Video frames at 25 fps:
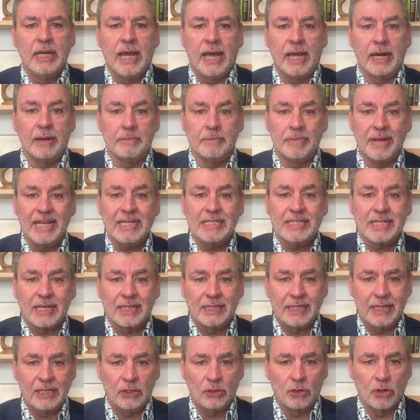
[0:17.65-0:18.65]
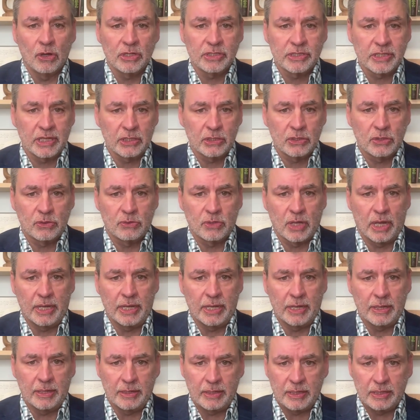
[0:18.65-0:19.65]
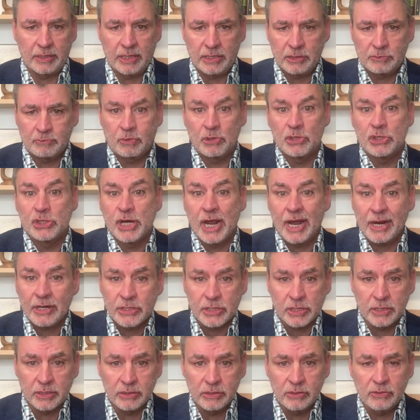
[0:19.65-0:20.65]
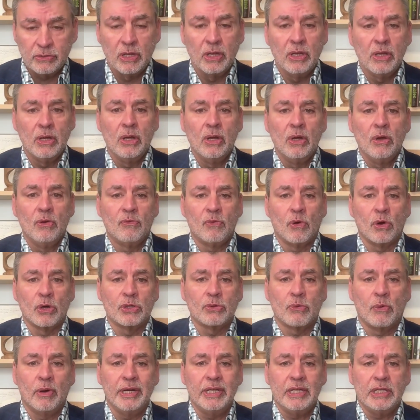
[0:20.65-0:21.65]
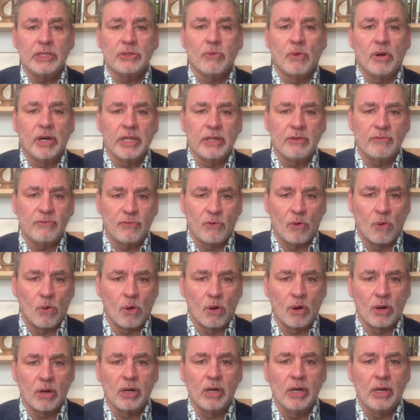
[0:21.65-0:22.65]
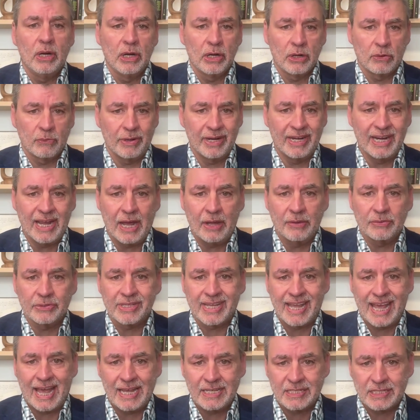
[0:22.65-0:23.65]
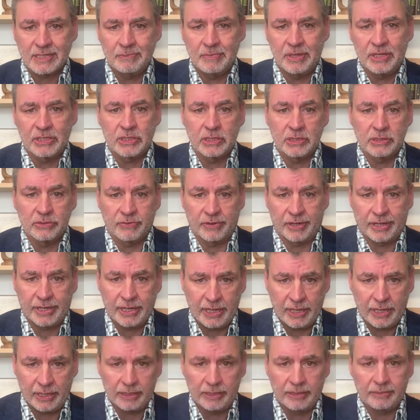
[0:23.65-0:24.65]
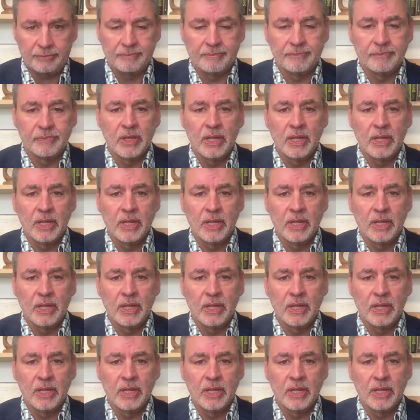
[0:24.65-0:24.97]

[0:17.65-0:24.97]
And it basically looks at, uh, it does projections for twenty twenty-four greenhouse gas emissions for Canada.